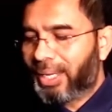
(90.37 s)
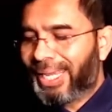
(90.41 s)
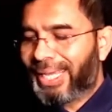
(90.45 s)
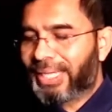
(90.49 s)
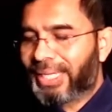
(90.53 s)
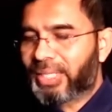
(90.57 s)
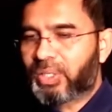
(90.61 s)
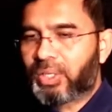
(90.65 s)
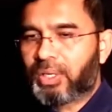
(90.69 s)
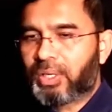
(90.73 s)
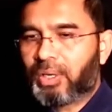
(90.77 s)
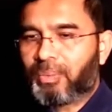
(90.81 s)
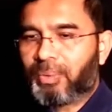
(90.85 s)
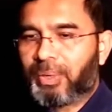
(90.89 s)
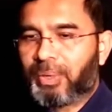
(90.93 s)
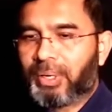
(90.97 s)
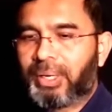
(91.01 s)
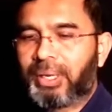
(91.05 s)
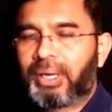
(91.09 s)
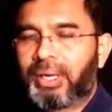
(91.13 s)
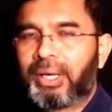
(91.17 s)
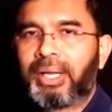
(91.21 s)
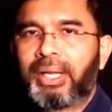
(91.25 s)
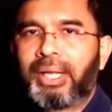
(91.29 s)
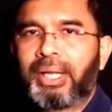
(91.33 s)
XC over
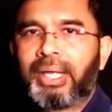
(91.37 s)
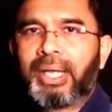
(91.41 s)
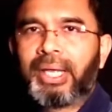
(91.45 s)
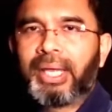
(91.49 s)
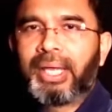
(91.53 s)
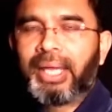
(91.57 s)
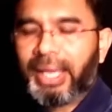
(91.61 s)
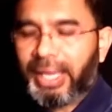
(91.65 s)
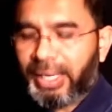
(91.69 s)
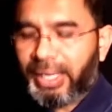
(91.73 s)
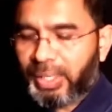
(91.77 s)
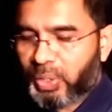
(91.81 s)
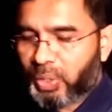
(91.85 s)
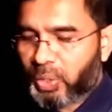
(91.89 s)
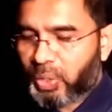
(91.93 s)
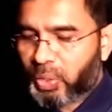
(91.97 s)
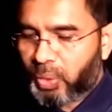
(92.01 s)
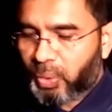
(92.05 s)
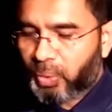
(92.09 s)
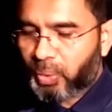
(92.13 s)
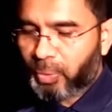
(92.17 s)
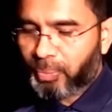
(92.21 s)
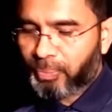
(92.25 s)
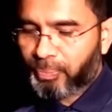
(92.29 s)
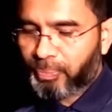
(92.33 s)

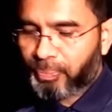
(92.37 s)
X2.